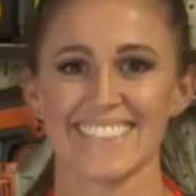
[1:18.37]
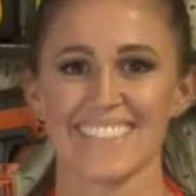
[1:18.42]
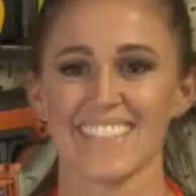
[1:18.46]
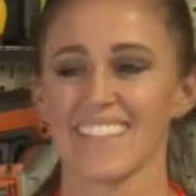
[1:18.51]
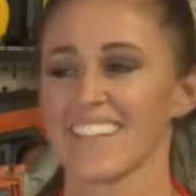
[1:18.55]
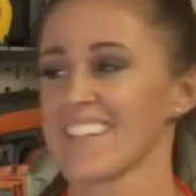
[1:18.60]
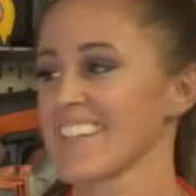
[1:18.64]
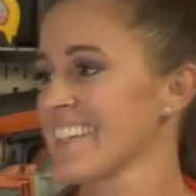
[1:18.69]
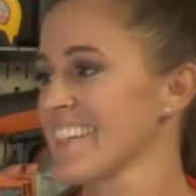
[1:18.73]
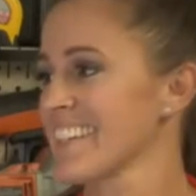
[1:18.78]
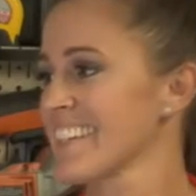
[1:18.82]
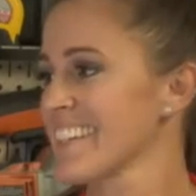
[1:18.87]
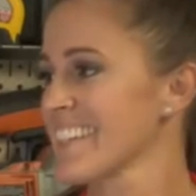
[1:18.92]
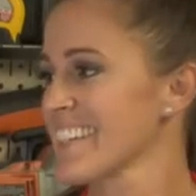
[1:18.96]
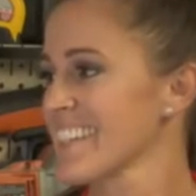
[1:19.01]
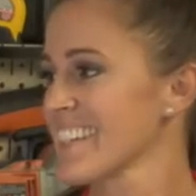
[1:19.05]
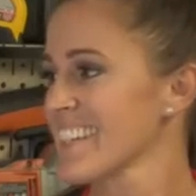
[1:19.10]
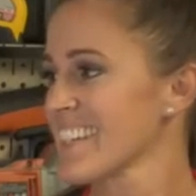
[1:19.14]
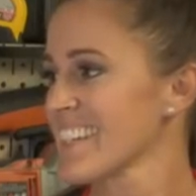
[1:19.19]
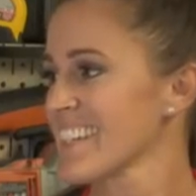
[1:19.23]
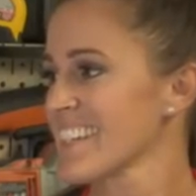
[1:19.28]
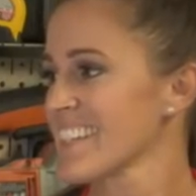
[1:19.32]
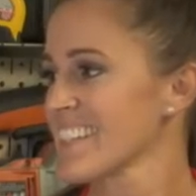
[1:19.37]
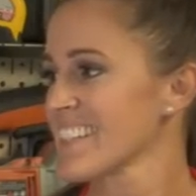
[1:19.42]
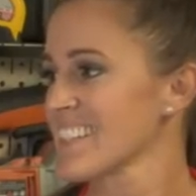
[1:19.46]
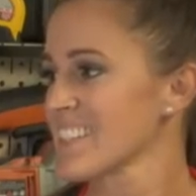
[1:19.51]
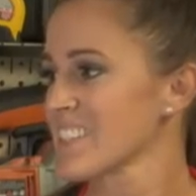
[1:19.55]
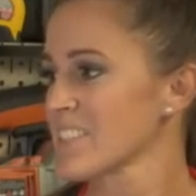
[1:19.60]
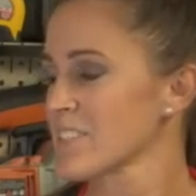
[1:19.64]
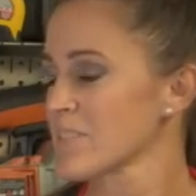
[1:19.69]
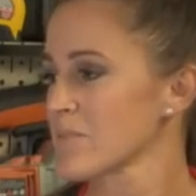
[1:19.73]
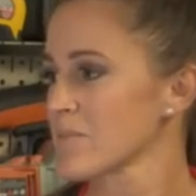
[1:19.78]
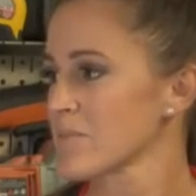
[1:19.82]

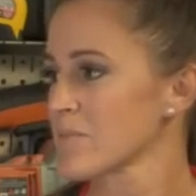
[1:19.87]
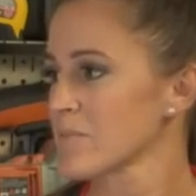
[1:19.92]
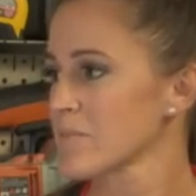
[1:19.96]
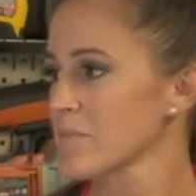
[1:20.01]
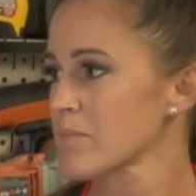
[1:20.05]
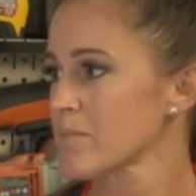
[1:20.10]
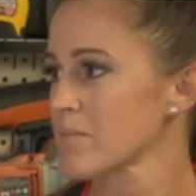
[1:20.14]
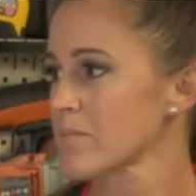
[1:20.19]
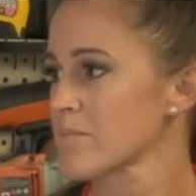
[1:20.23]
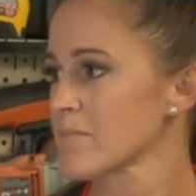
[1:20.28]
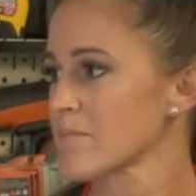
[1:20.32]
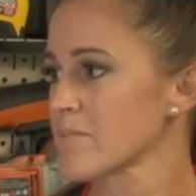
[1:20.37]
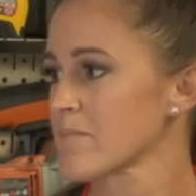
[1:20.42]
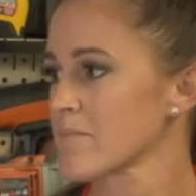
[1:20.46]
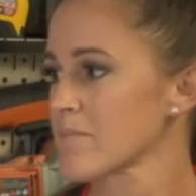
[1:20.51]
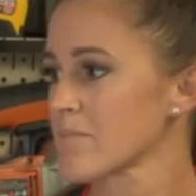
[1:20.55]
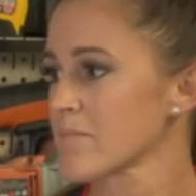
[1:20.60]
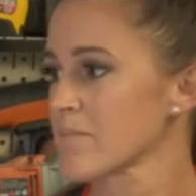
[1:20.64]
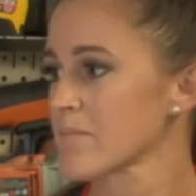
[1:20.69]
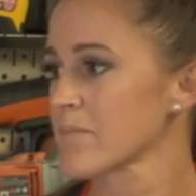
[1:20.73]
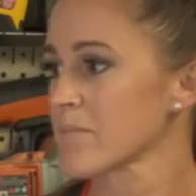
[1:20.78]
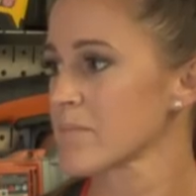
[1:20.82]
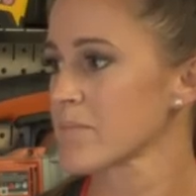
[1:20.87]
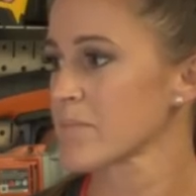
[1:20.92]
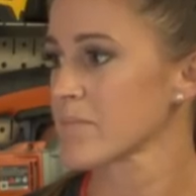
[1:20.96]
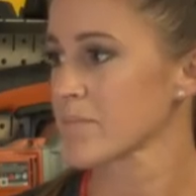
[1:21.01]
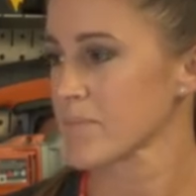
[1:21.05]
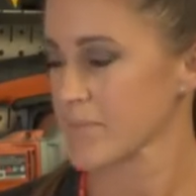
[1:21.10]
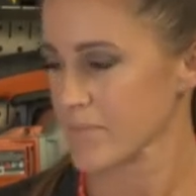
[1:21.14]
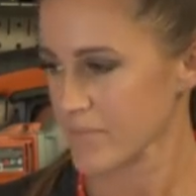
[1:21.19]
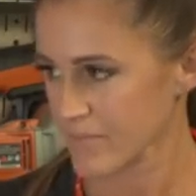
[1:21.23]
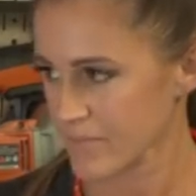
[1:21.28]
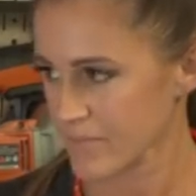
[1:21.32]
(not speaking)